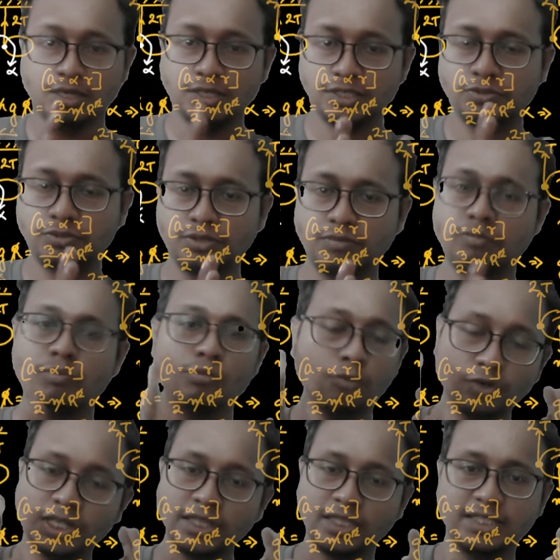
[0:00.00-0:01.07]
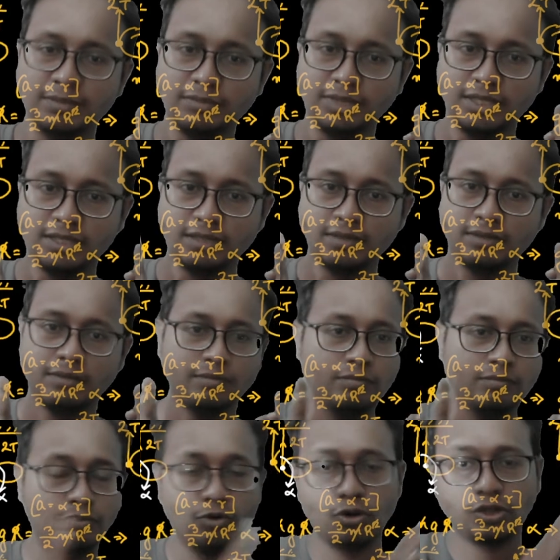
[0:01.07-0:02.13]
Understood? Both are the same thing.
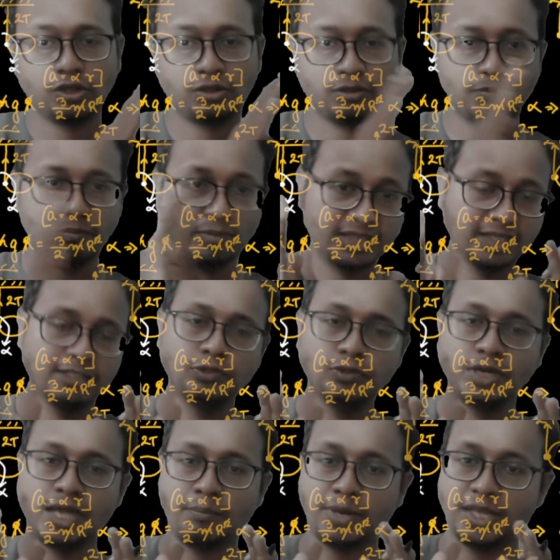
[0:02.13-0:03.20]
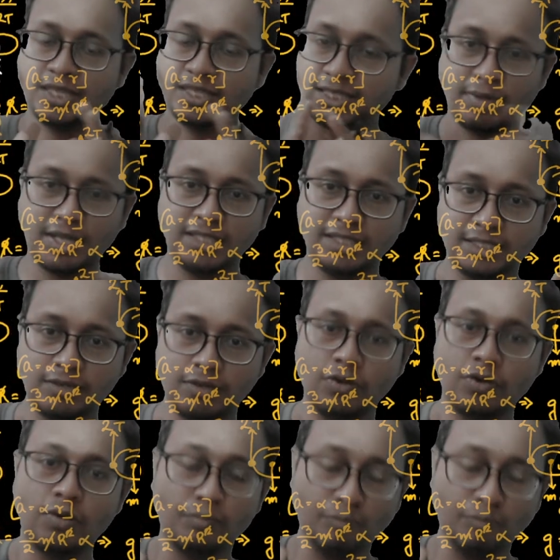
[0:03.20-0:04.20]
Both methods will apply the same answer.